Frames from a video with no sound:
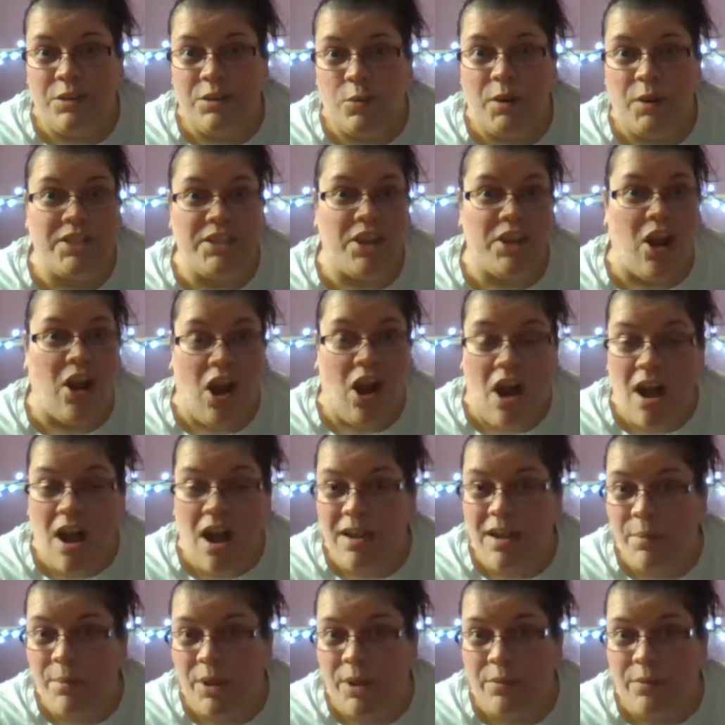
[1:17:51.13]
We
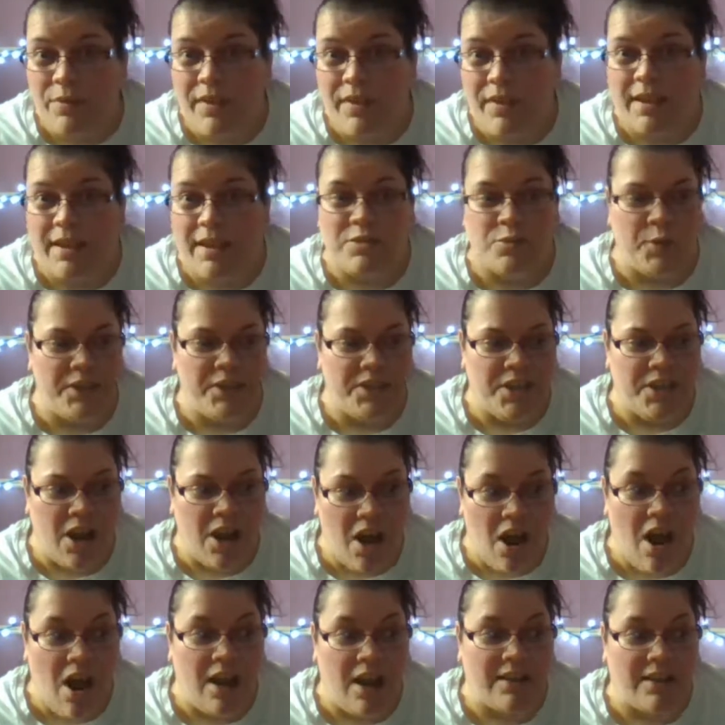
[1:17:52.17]
talk about things, we
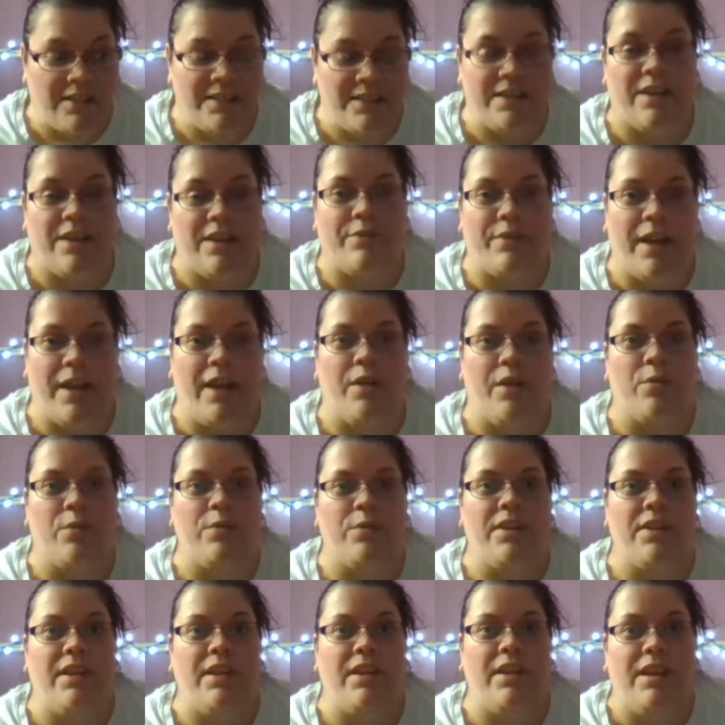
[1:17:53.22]
talk stuff
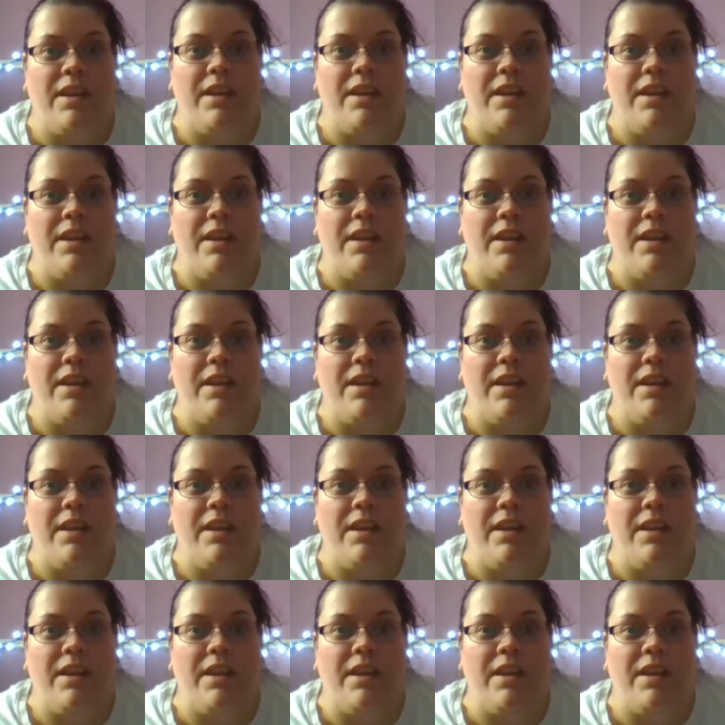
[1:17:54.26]
out,